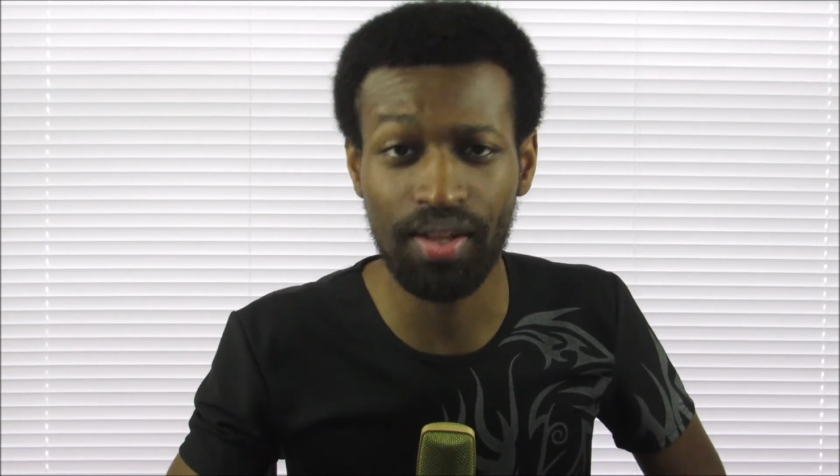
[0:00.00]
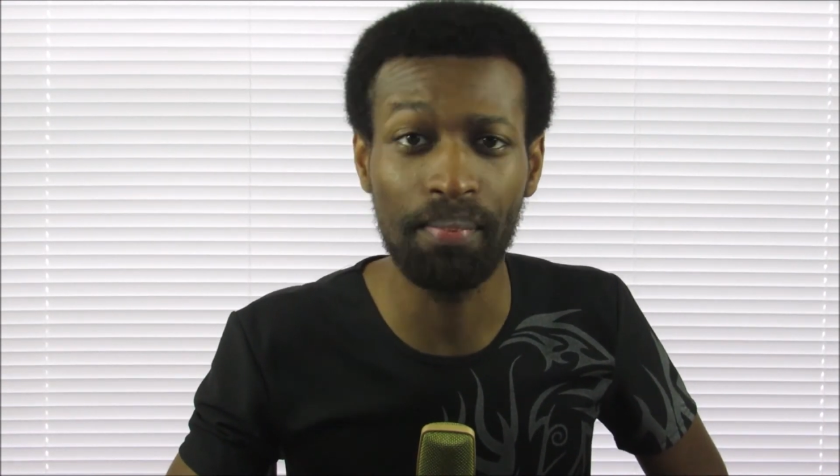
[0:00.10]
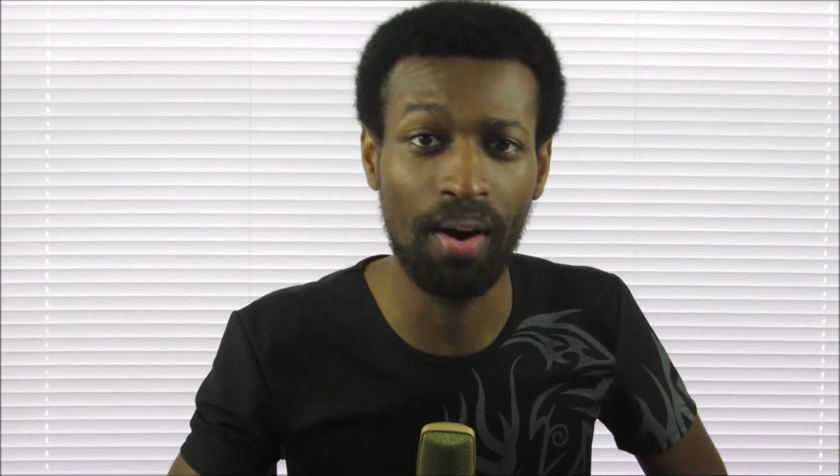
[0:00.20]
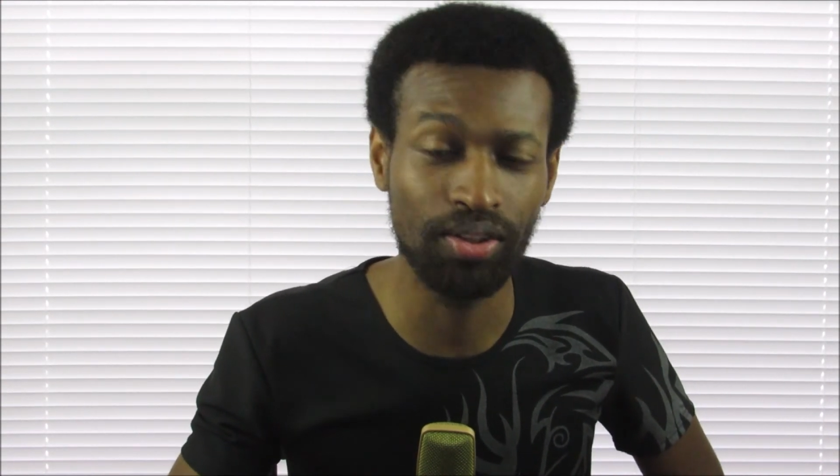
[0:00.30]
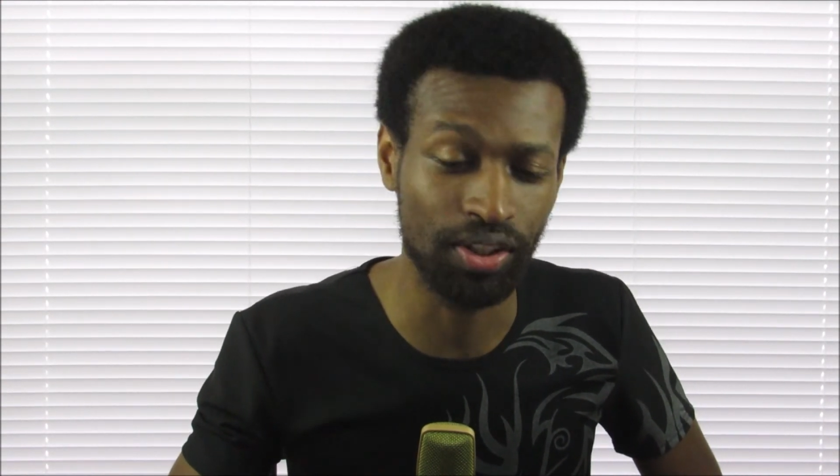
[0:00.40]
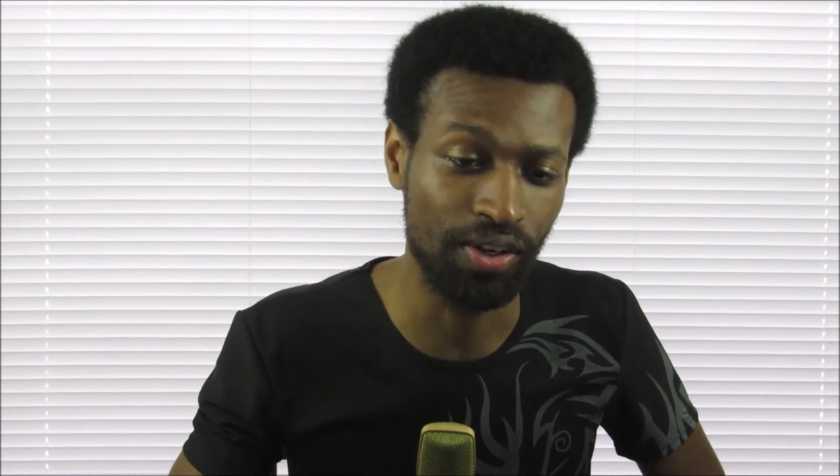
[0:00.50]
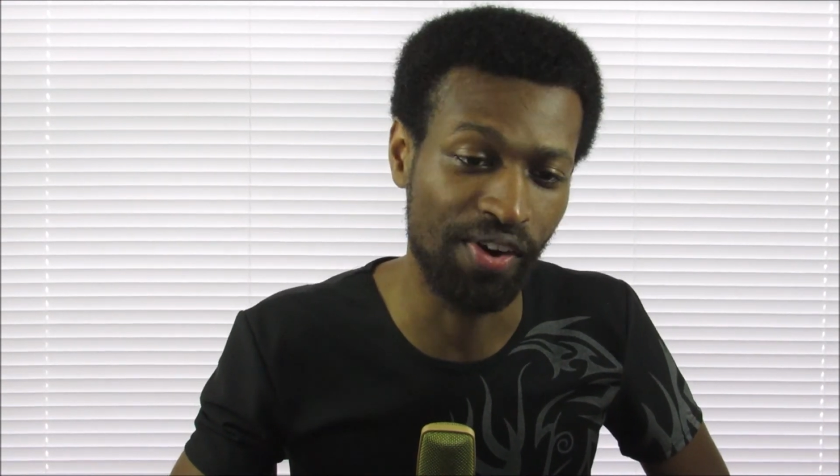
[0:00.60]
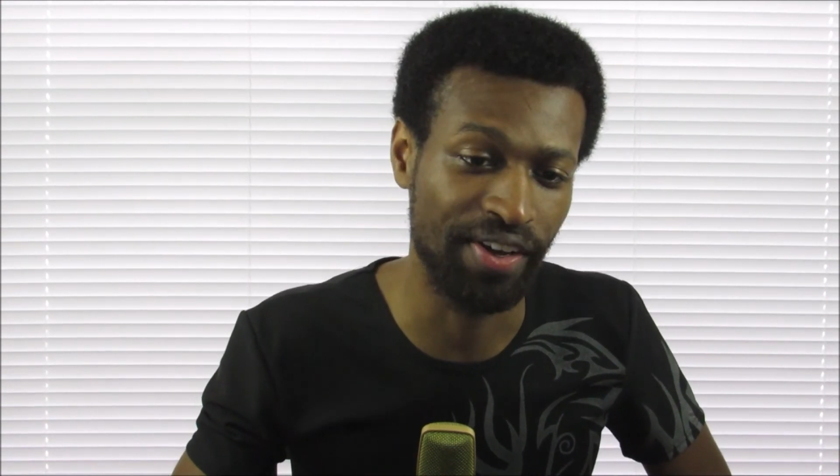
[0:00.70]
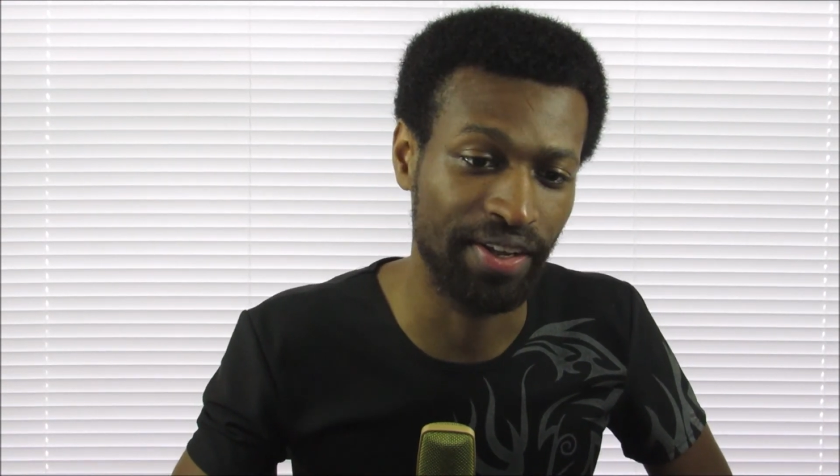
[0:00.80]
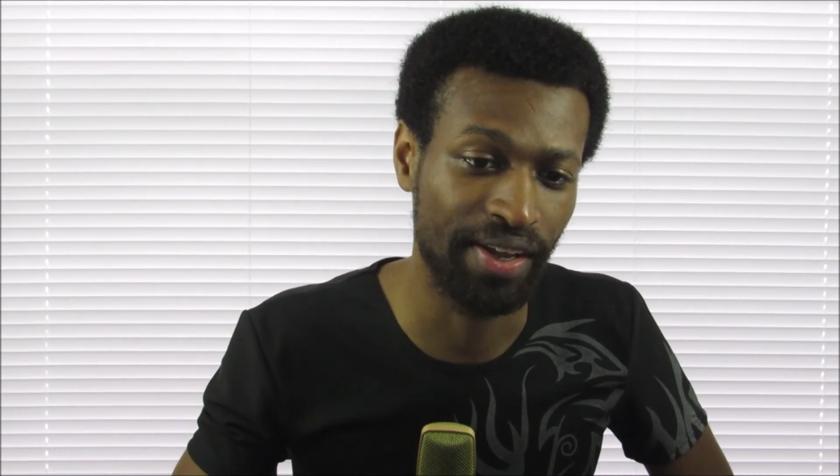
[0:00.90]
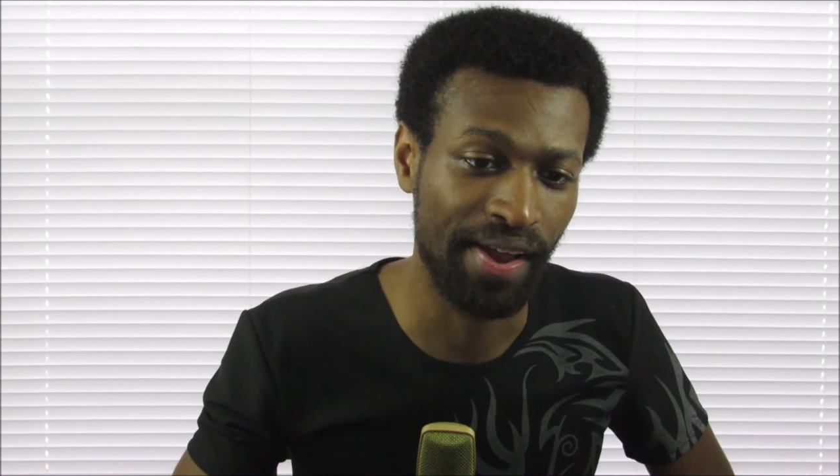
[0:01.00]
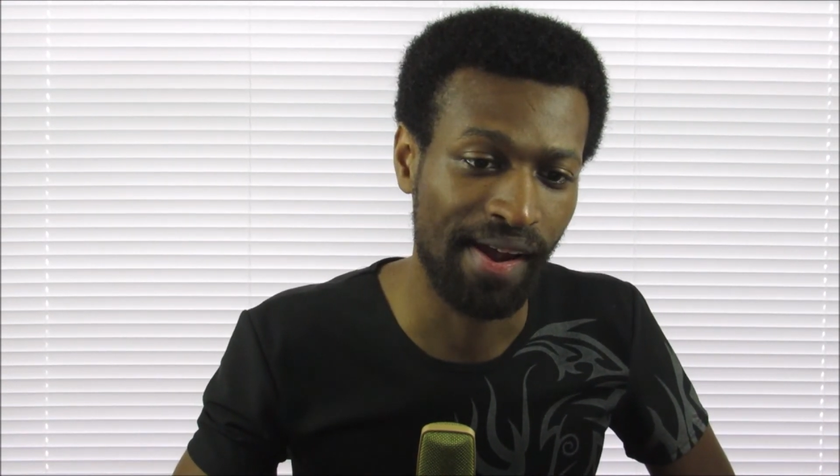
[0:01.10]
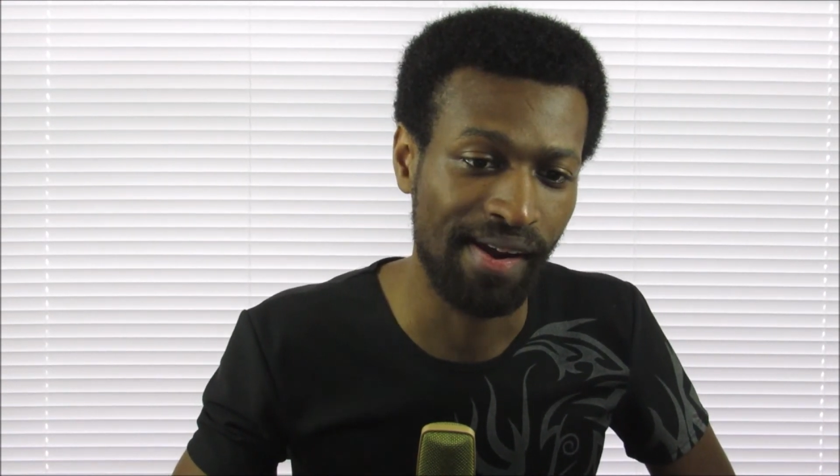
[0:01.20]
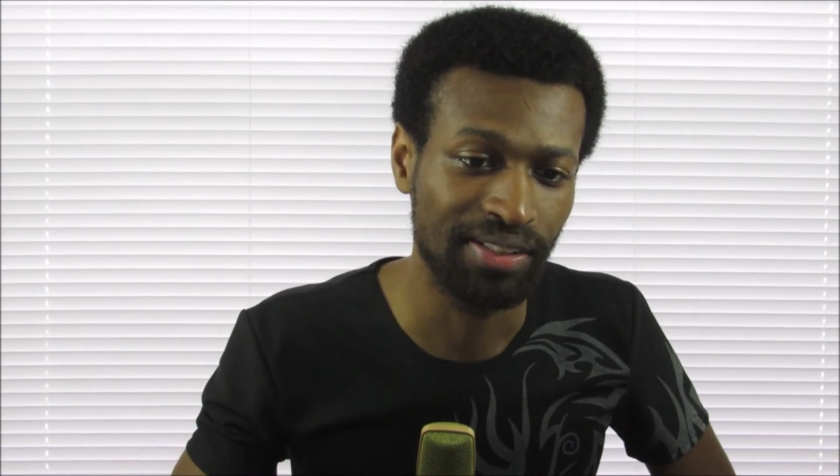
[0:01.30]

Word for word: the most annoying.